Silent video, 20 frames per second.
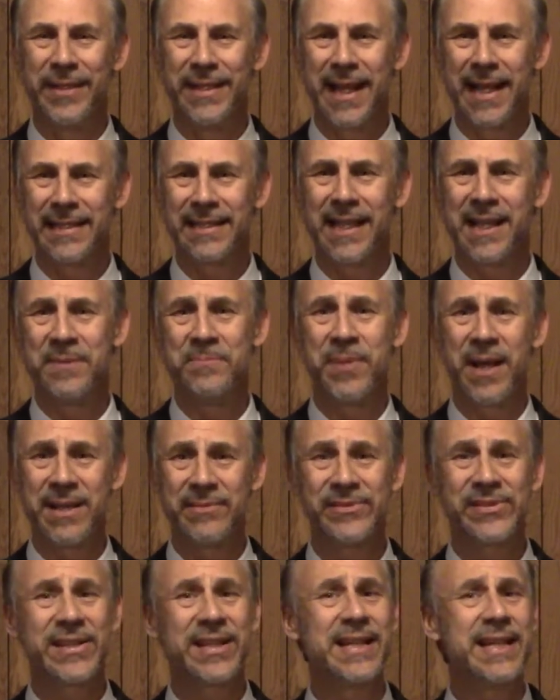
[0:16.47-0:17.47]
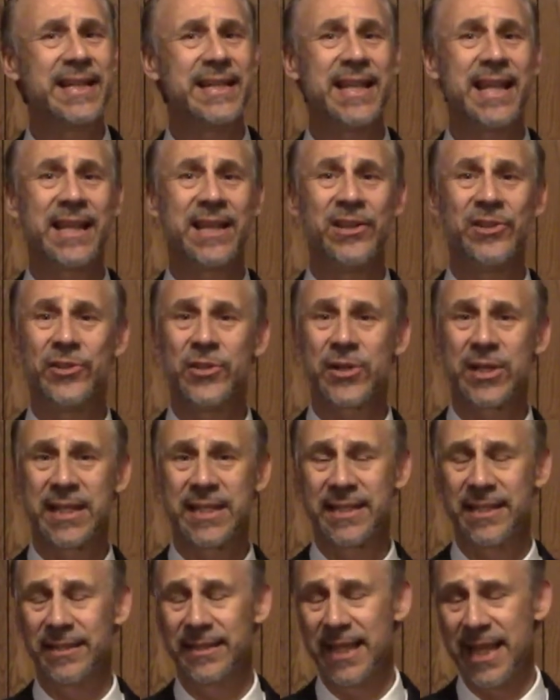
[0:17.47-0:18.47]
an online Bible study taking a look
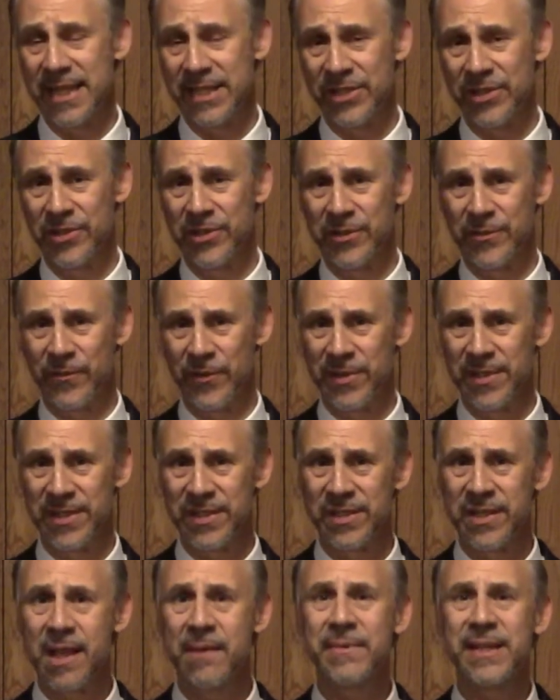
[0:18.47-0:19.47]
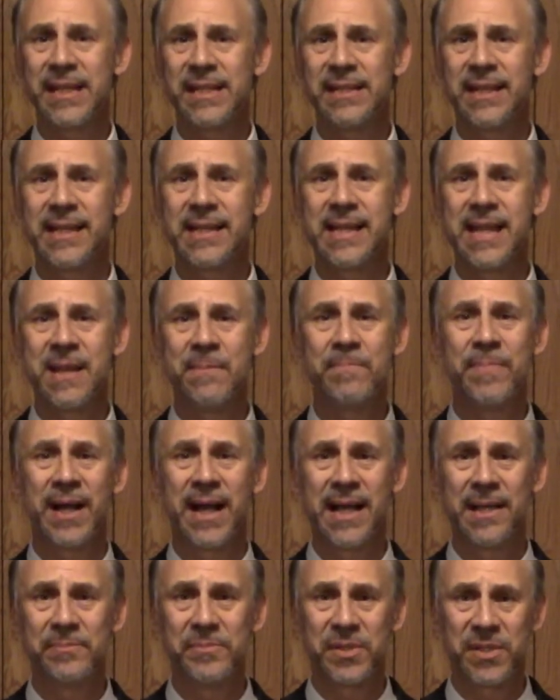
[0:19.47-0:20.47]
at the lessons for this coming Sunday,
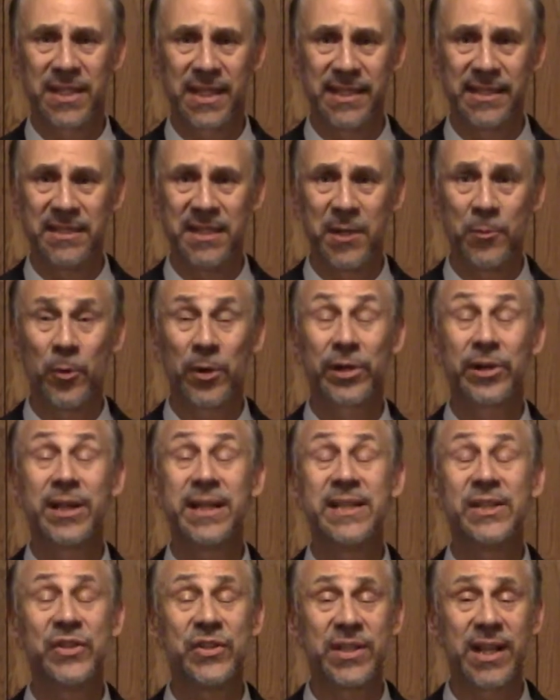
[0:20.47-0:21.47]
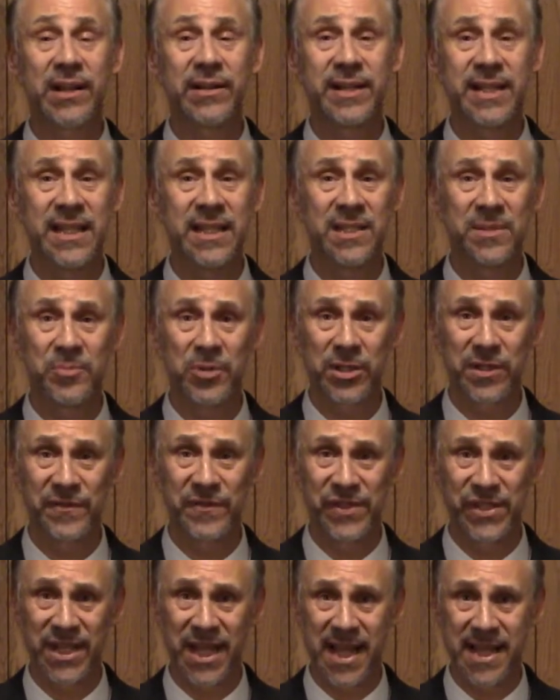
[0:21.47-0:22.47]
Palm Sunday. We're going to start in the book
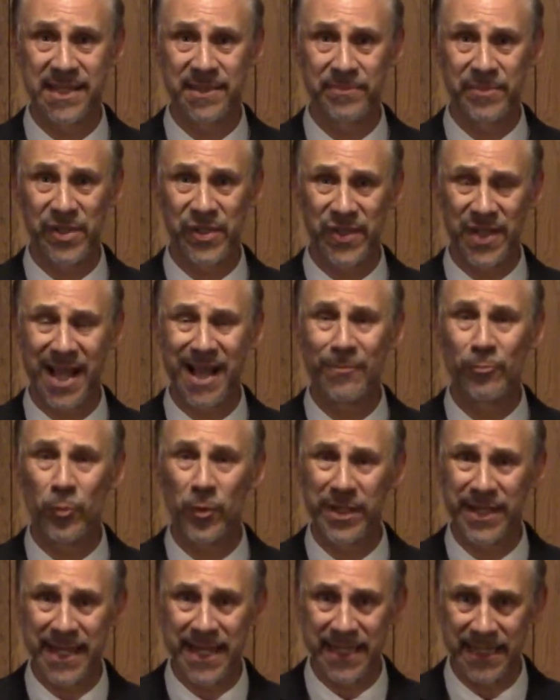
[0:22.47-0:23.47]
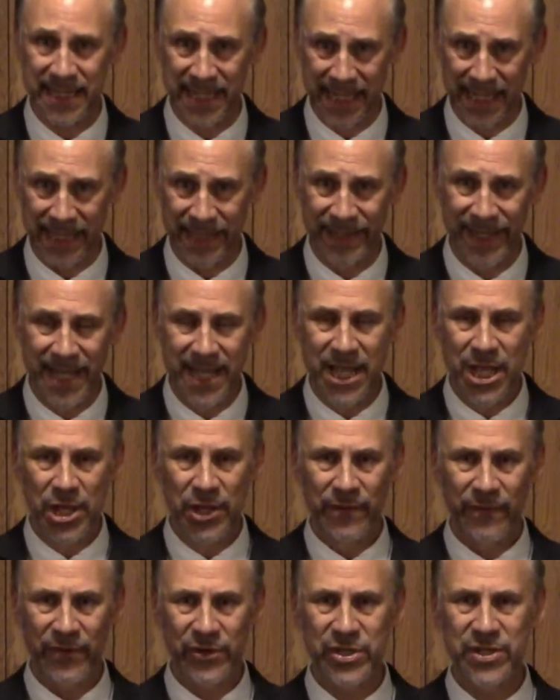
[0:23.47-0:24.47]
of Psalms, Psalm 118.
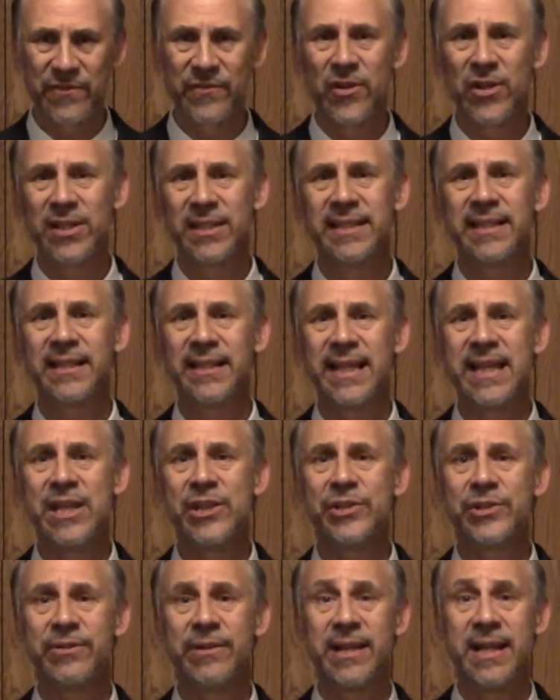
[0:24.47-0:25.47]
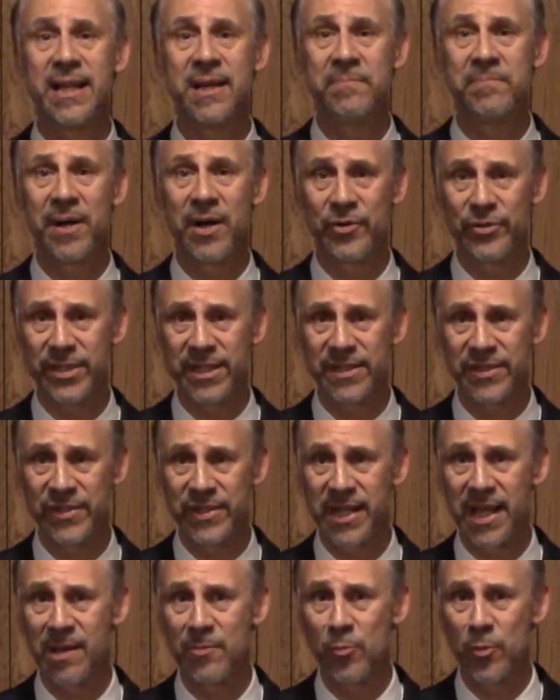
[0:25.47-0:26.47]
First of all, a little history about
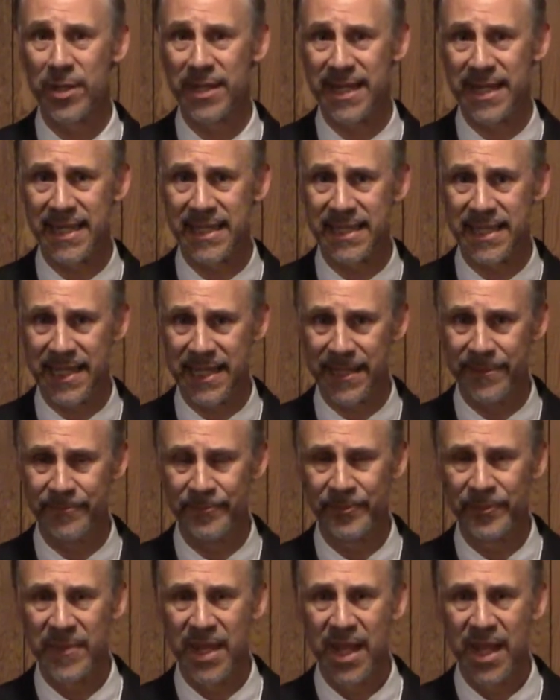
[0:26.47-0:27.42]
Psalm 118.